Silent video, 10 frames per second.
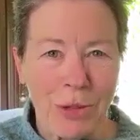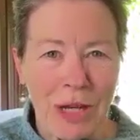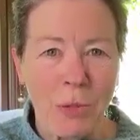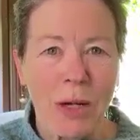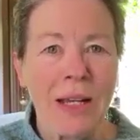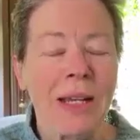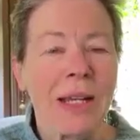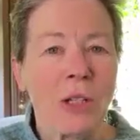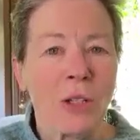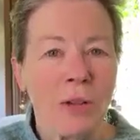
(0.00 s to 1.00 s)
someone
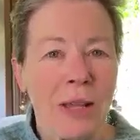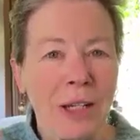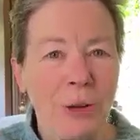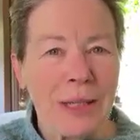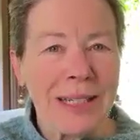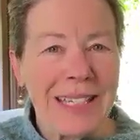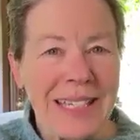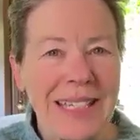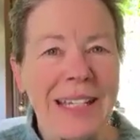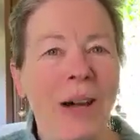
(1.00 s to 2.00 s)
so that you can
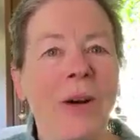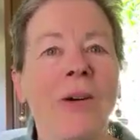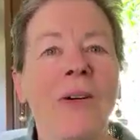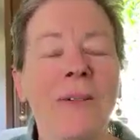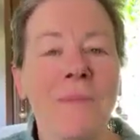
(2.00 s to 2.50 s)
see, oh,